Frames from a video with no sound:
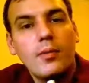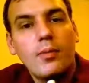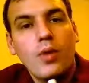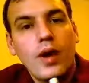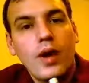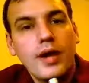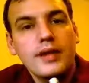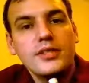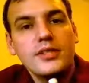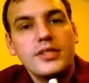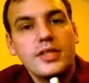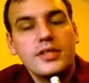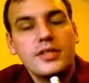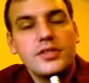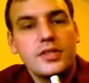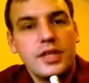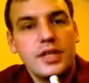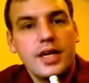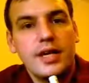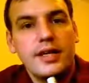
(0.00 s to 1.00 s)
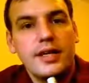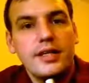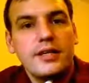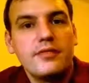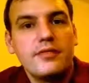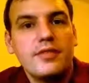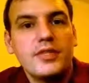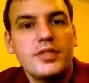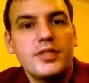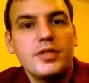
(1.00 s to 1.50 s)
Protestants got a
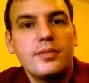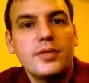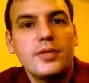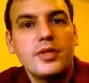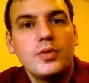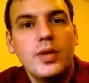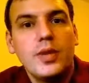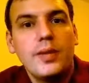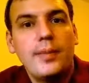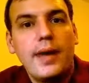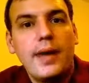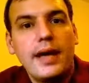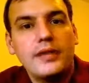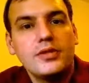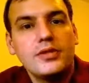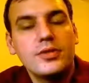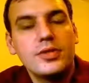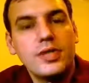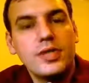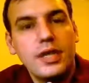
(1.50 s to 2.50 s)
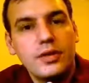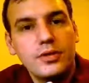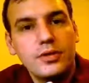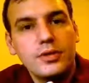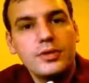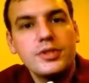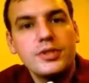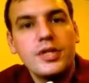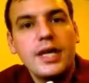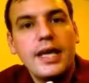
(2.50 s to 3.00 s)
division between pastors and
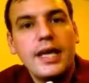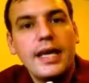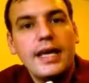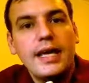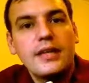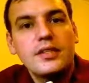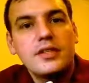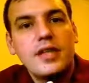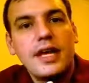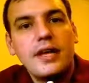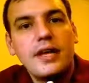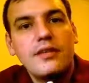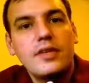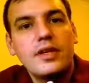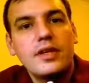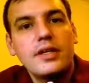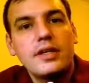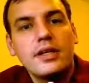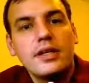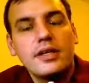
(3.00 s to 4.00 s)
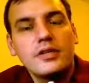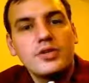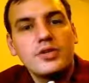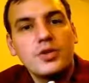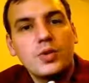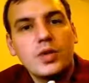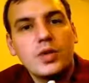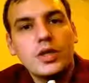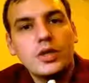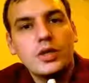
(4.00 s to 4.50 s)
elders, it's kind of a
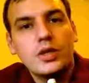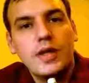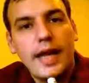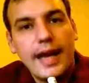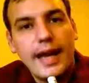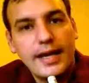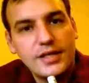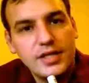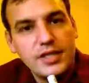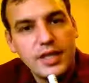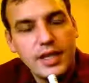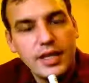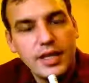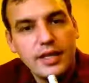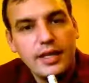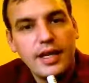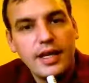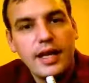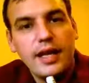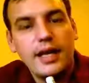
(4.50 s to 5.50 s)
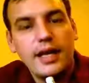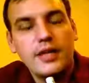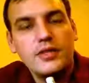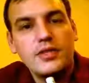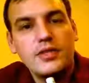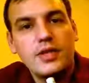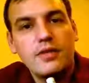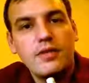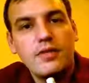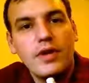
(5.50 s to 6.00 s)
historical accident, and
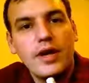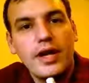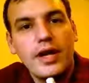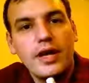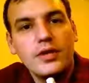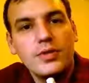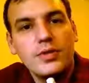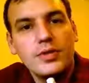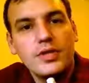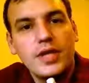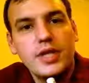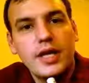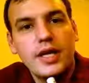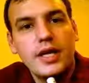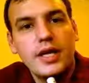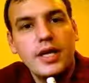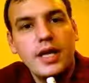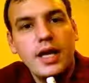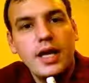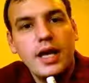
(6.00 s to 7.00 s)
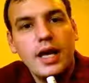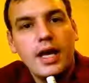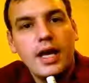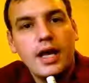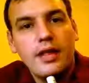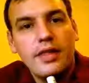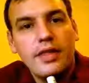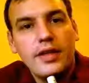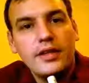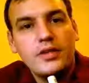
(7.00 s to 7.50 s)
it's a very interesting
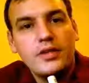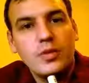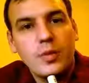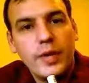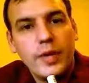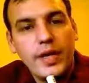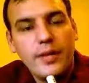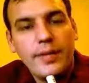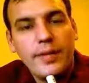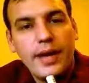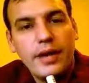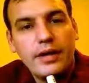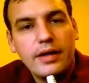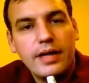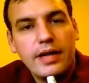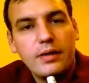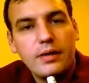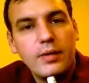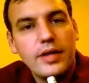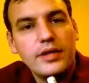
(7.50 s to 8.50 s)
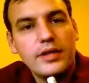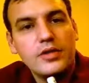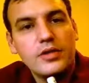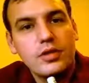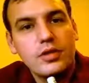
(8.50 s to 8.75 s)
thing to read about. I read a